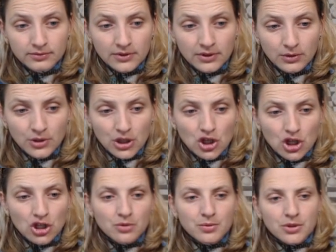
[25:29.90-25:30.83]
Now he
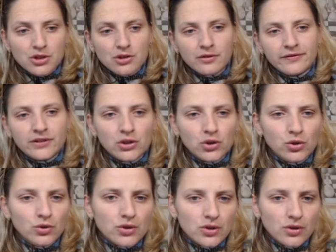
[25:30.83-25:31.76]
changed the position of the
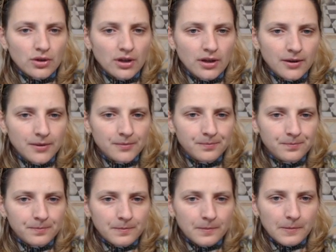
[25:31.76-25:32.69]
rooks. Okay.
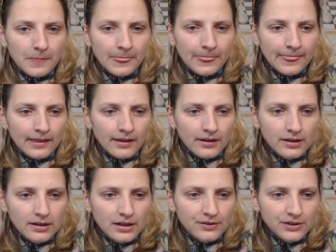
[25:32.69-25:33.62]

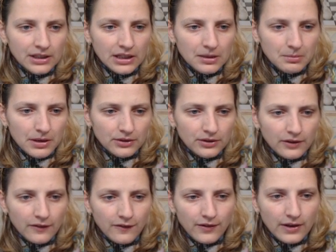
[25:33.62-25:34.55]
He never think about
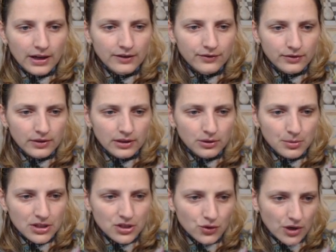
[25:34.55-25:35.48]
f5. A little
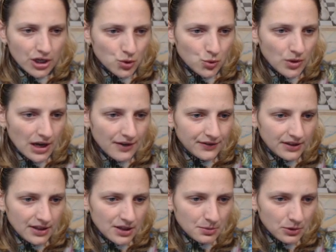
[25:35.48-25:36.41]
bit strange. We have
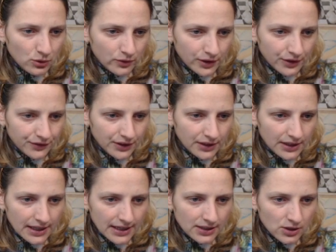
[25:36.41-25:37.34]
this maneuver of the
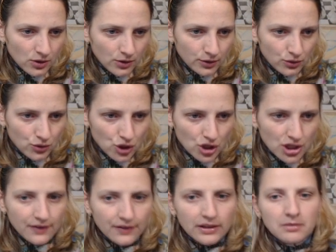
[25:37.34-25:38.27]
knight going to g7
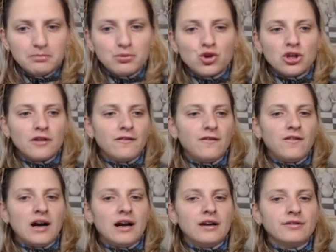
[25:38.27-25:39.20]
and push
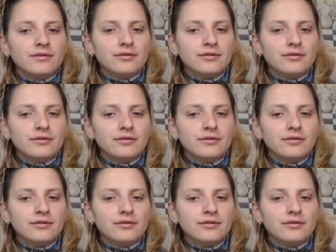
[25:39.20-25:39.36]
f5.